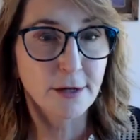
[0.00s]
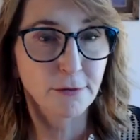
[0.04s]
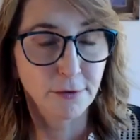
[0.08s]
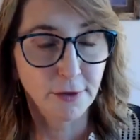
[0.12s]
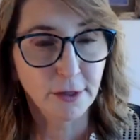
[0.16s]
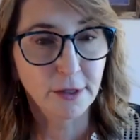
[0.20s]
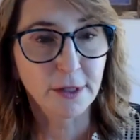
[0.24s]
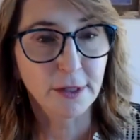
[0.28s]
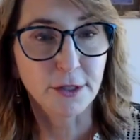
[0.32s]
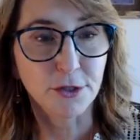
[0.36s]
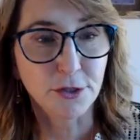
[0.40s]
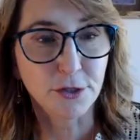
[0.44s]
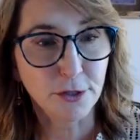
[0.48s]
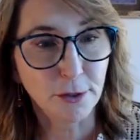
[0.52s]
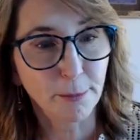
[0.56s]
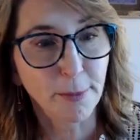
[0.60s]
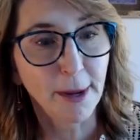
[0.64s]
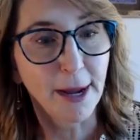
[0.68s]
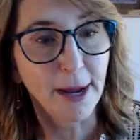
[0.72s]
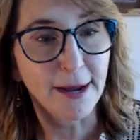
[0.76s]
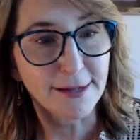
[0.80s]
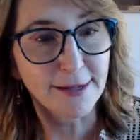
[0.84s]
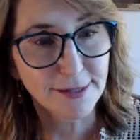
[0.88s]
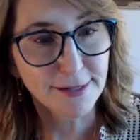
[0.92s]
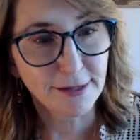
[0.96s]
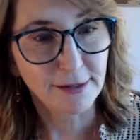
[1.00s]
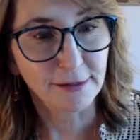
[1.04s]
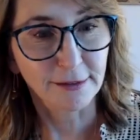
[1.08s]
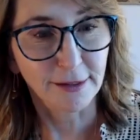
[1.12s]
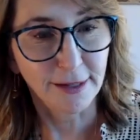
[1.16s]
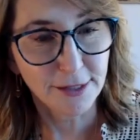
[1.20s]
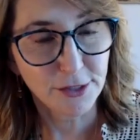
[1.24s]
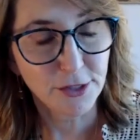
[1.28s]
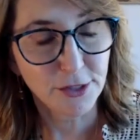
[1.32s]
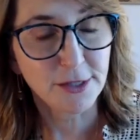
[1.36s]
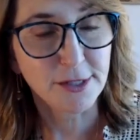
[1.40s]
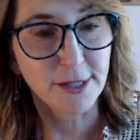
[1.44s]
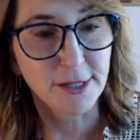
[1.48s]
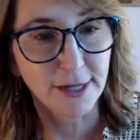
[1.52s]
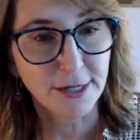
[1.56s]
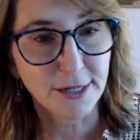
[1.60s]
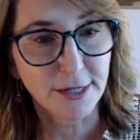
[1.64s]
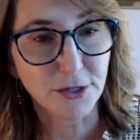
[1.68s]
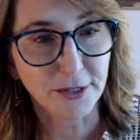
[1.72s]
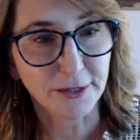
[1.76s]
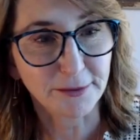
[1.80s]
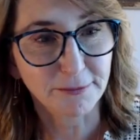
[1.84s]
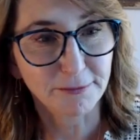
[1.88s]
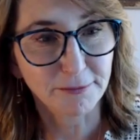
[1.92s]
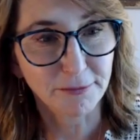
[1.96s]
a village to pass
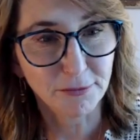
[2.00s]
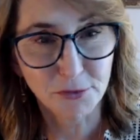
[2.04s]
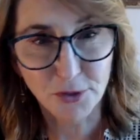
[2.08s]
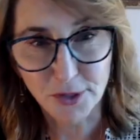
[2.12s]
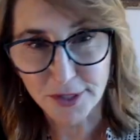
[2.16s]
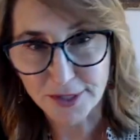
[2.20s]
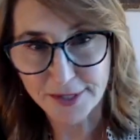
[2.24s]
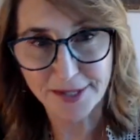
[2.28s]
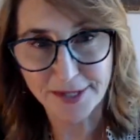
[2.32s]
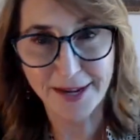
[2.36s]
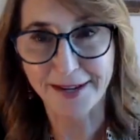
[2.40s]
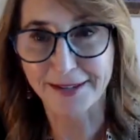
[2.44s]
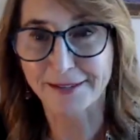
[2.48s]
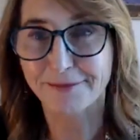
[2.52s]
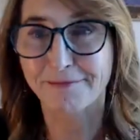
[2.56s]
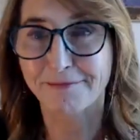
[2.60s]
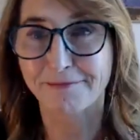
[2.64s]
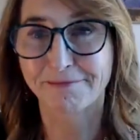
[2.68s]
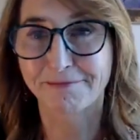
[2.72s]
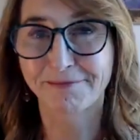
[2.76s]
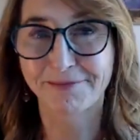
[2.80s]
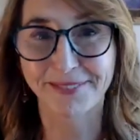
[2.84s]
legislation, just saying.